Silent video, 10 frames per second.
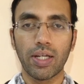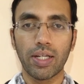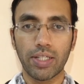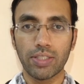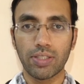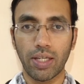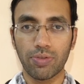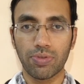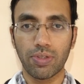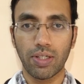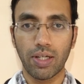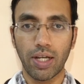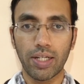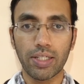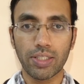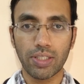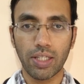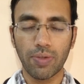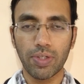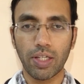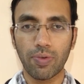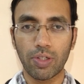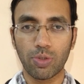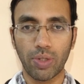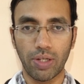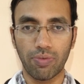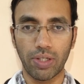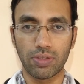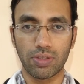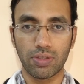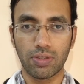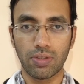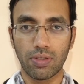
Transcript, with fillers: It is safe and it is even given to infants.